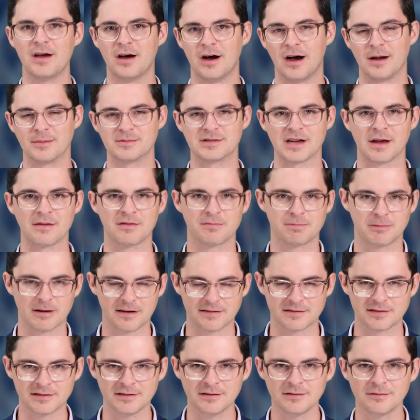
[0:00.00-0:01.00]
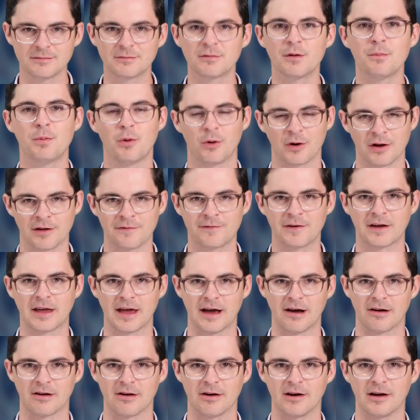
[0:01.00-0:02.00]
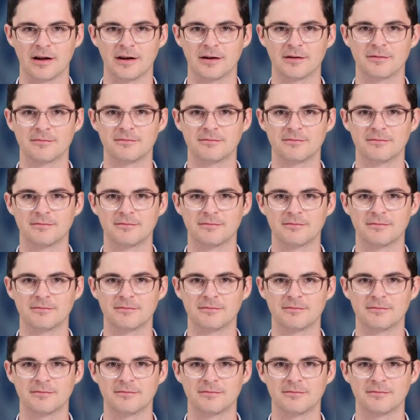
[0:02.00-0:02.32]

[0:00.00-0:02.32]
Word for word: I'm James Preston, reporting for Kalkine.